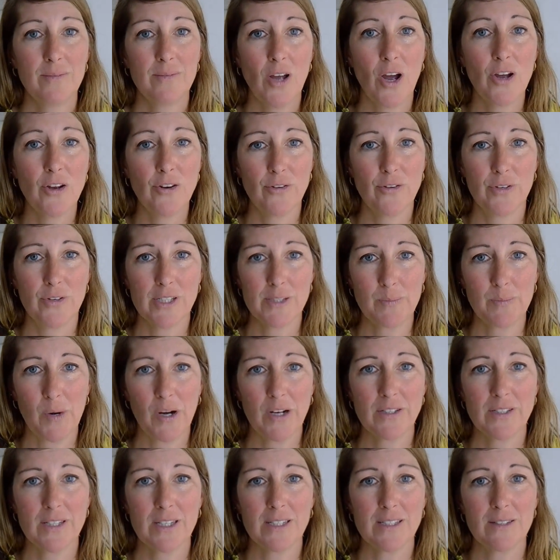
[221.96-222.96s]
onerous
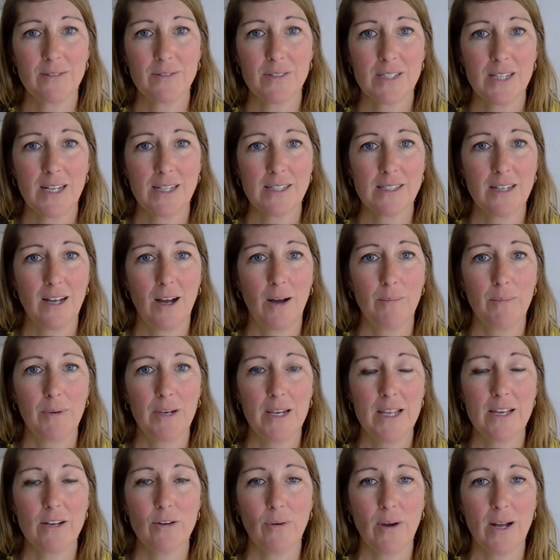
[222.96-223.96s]
process of setting up
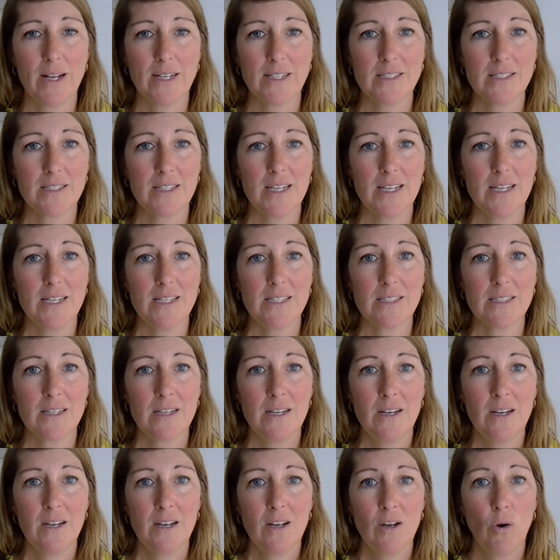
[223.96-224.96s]
legal
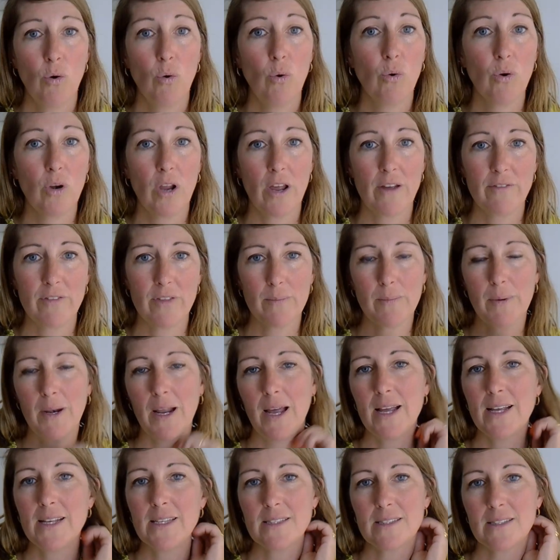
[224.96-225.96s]
entities all over the
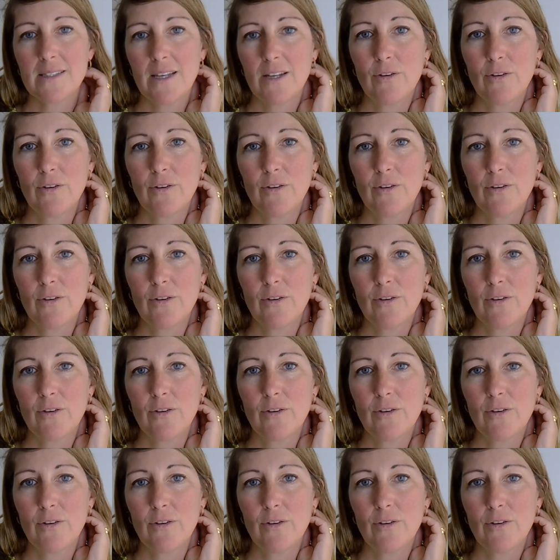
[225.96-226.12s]
place.